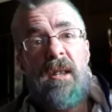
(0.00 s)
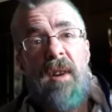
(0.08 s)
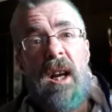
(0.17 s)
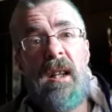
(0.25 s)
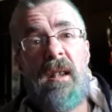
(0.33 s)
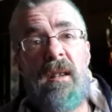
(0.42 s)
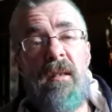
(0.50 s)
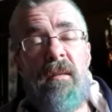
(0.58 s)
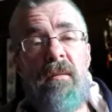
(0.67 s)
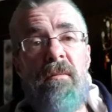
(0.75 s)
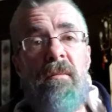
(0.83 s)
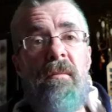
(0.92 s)
of Ireland.
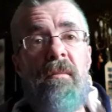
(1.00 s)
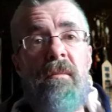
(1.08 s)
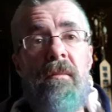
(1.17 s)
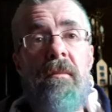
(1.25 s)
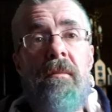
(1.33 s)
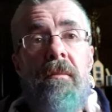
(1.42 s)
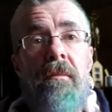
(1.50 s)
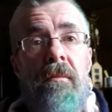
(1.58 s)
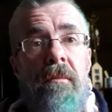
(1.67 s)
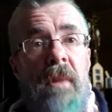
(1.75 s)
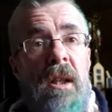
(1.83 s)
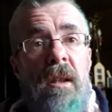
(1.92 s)

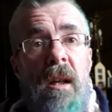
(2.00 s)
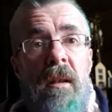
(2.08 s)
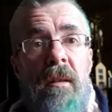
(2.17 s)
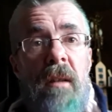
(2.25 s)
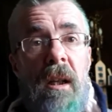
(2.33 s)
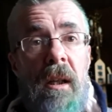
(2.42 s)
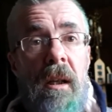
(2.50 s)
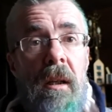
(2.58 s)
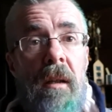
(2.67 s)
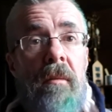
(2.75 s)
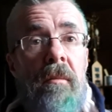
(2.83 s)
Nice tartan. I like it.